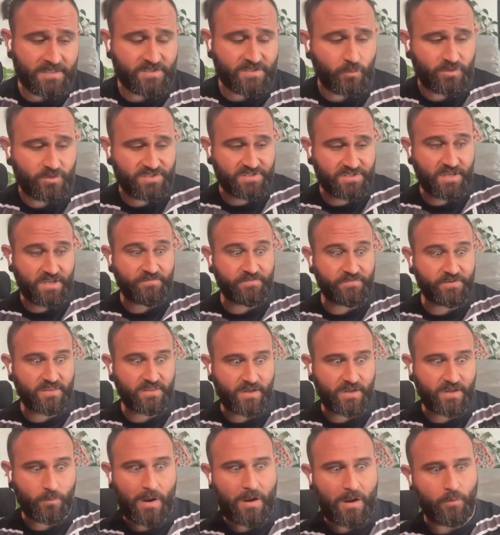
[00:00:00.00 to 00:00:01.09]
And so it's definitely
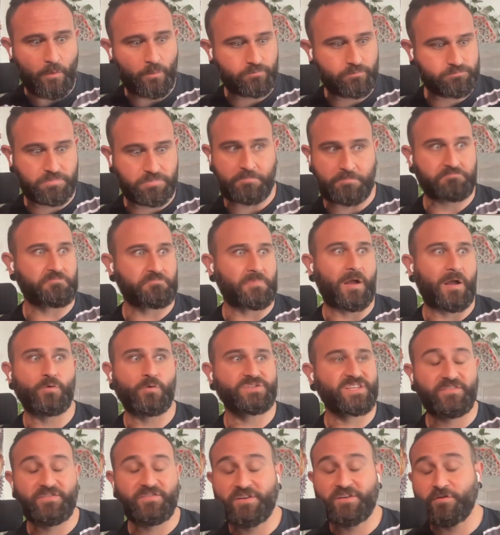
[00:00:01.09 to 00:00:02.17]
like, wow, I
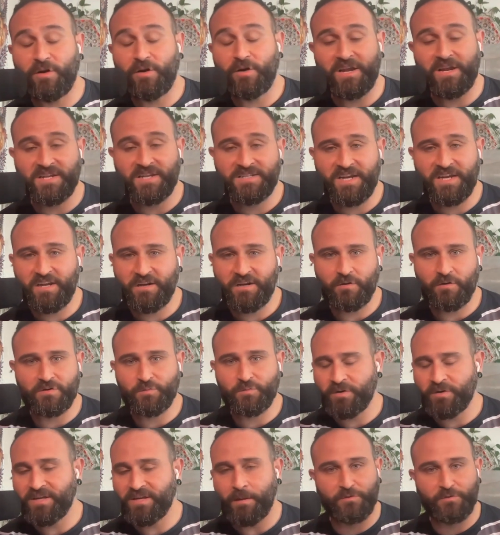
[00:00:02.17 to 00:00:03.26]
wasn't even in the right container.
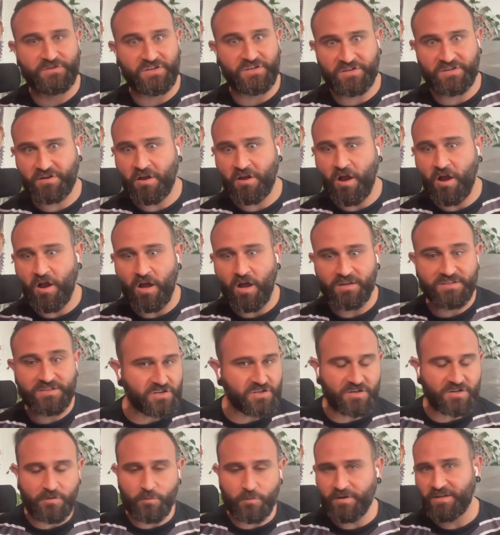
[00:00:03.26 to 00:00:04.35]
One time was at a
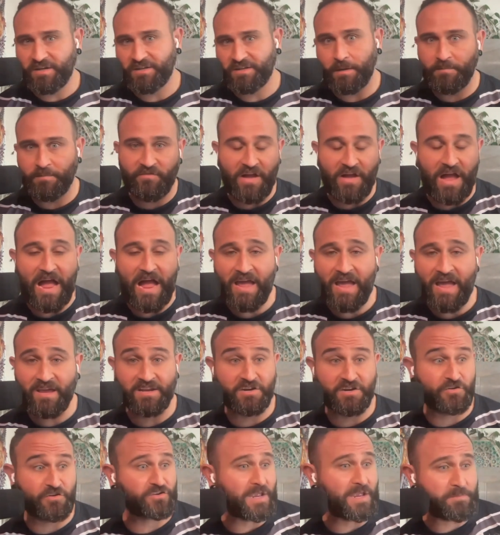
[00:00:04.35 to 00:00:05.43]
concert, one time of a hike,
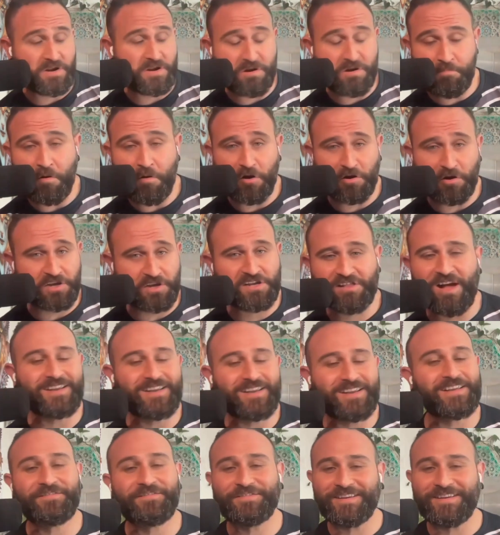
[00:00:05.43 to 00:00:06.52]
another time in a parking
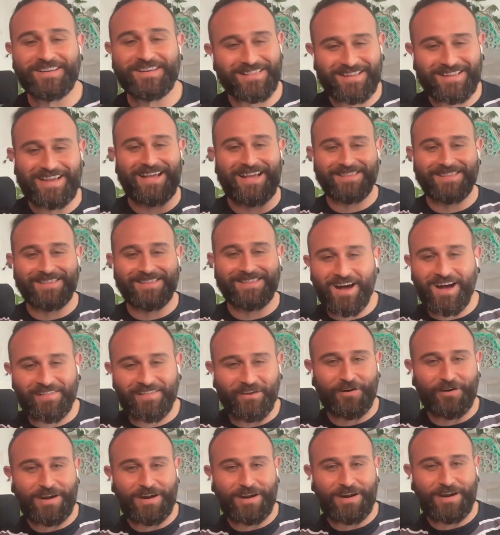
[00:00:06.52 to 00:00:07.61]
lot. Definitely not
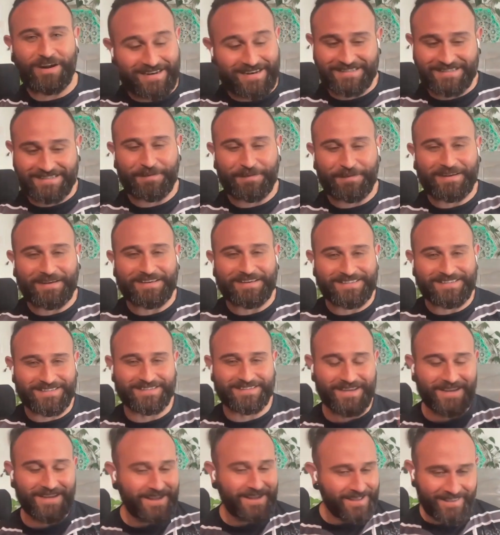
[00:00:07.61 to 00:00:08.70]
in the right kind of
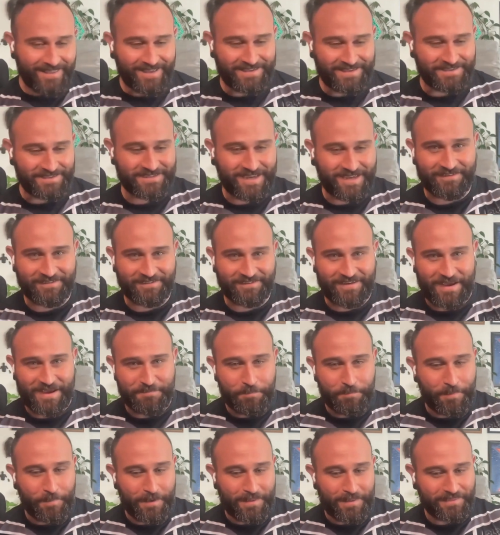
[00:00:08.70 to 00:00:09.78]
spaces. They just kind of came
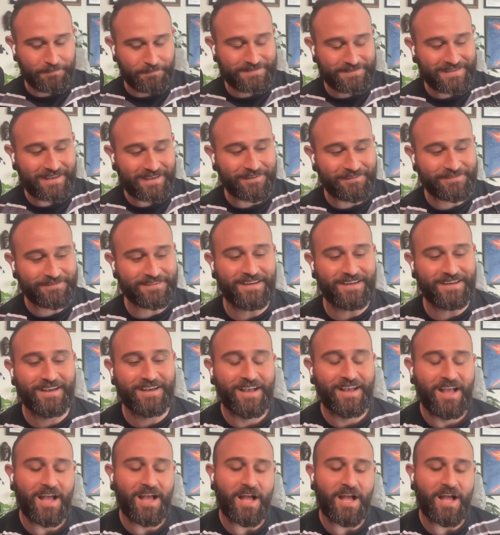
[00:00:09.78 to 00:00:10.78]
up on themselves.